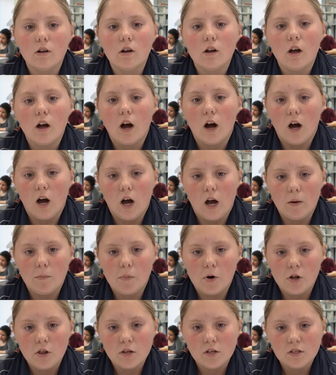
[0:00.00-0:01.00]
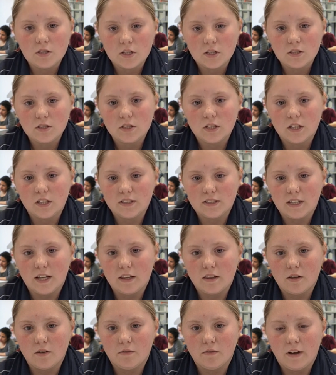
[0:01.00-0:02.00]
Our hypothesis is that
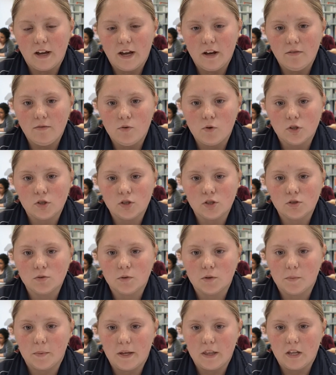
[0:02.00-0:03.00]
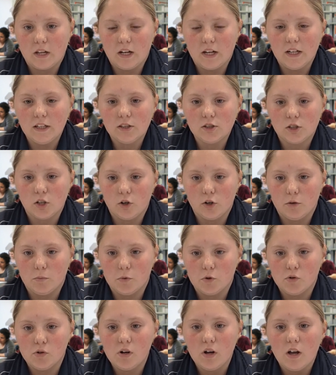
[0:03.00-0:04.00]
the air forces would be the least
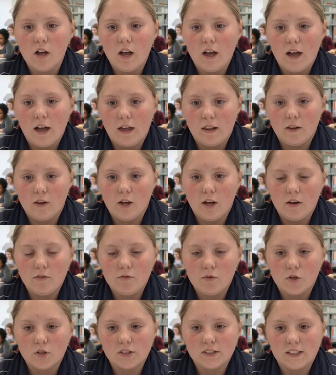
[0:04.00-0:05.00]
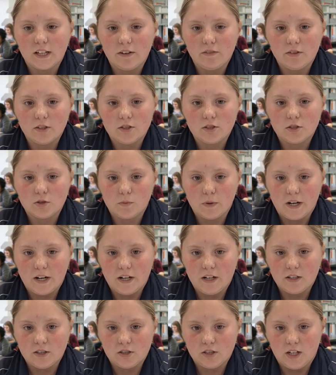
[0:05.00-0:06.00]
soluble and therefore safest to wear
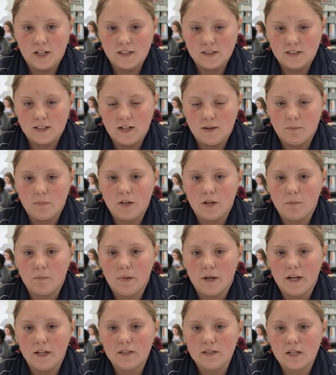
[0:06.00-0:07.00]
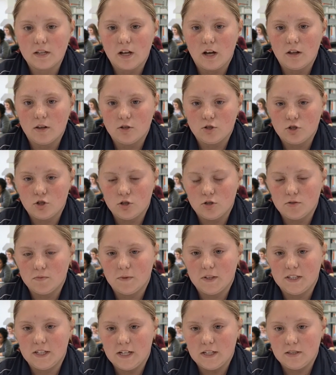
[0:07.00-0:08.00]
in a science lab compared to the other shoes we
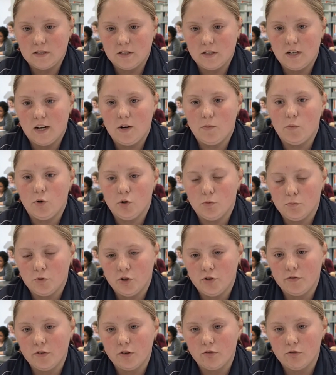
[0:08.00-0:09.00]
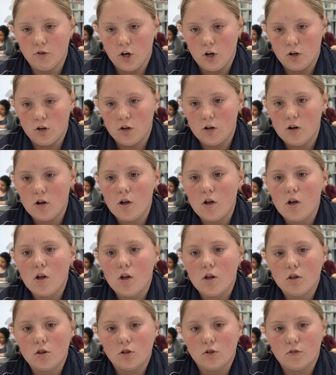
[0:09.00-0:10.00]
tested, and were proven wrong.
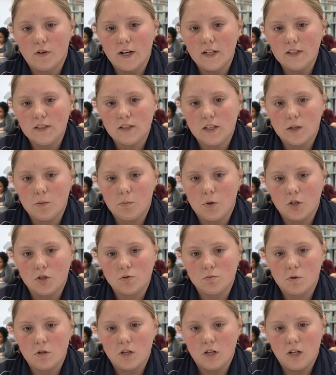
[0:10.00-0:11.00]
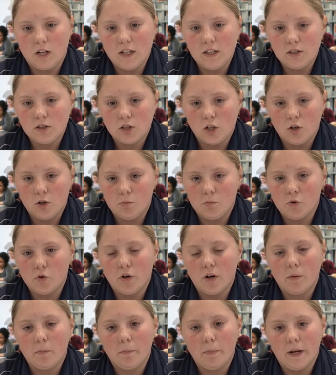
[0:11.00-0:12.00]
The grey slip-ons were the least soluble
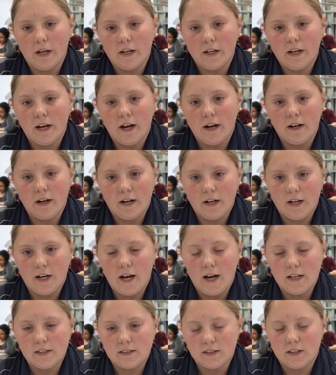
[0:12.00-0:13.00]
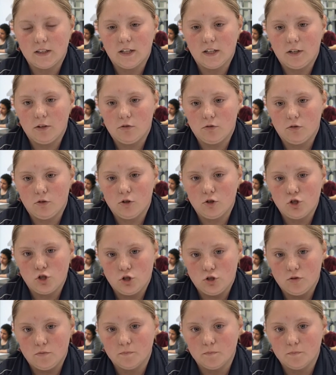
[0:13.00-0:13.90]
and barely had any acid leak through the shoe.